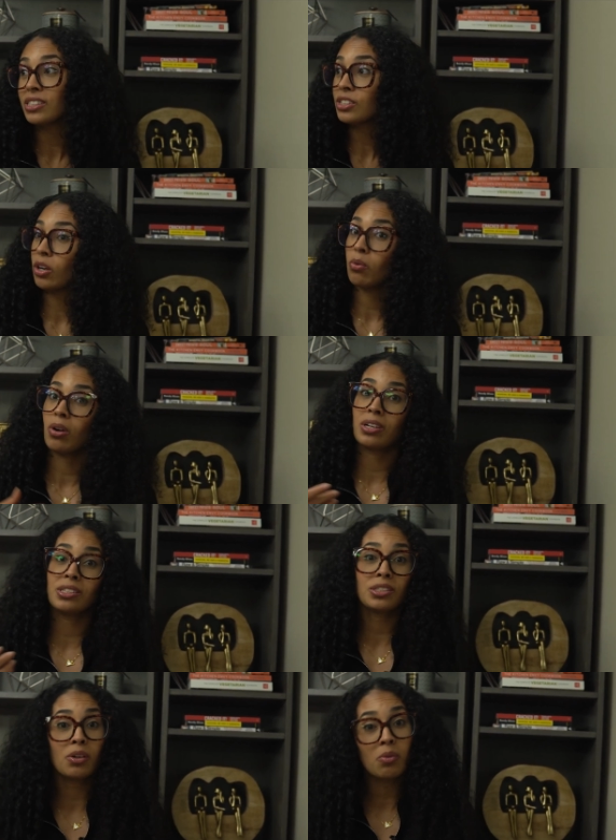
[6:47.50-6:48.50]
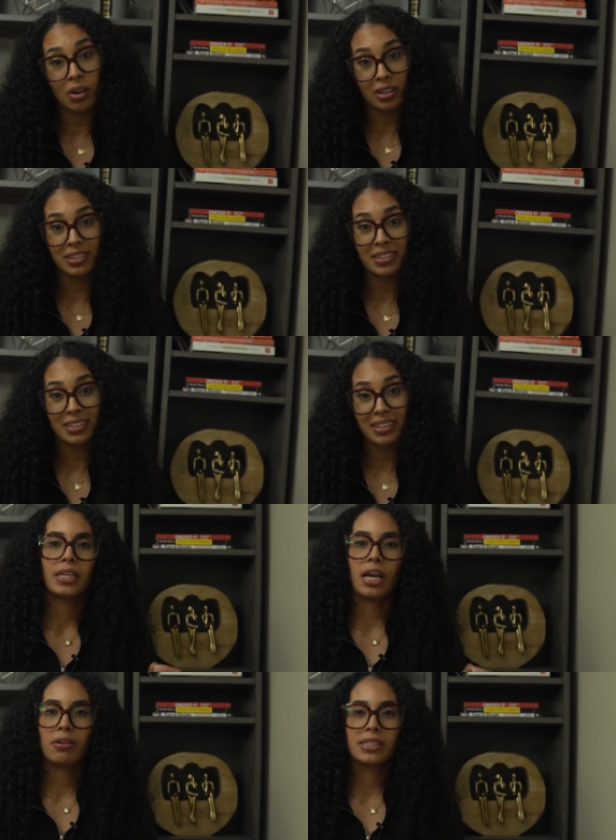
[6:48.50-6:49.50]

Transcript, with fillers: and so on and so on. Now,